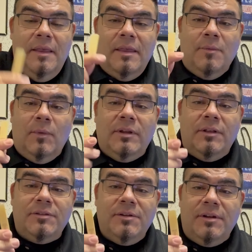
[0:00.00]
And one
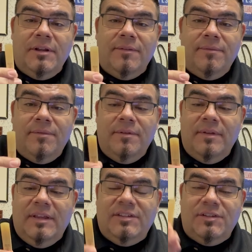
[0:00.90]
alternative
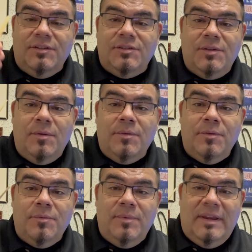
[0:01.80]
is to soak
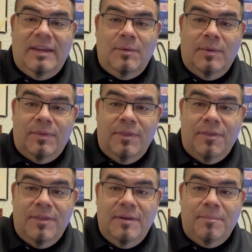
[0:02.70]
the reed with the
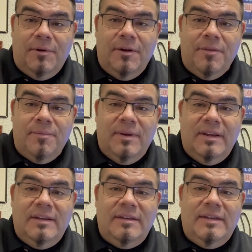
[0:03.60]
thin part of the
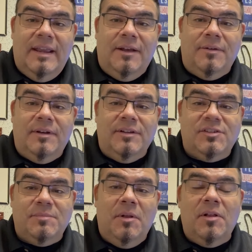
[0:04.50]
reed down in a
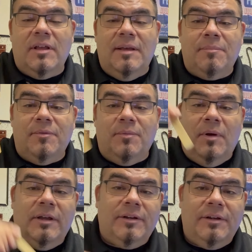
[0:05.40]
small cup of
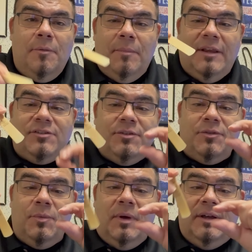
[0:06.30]
water. Make sure that
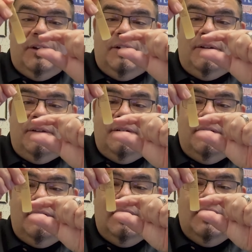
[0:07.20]
the water
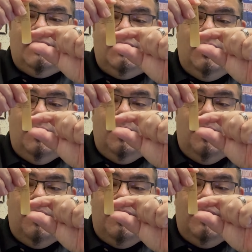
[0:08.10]
is no
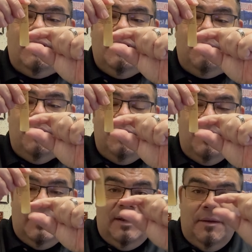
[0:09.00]
more than the tip of the
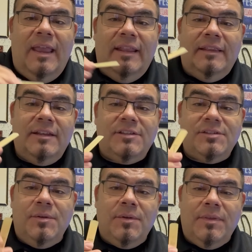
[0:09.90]
reed, and let it
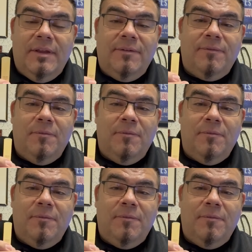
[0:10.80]
soak there for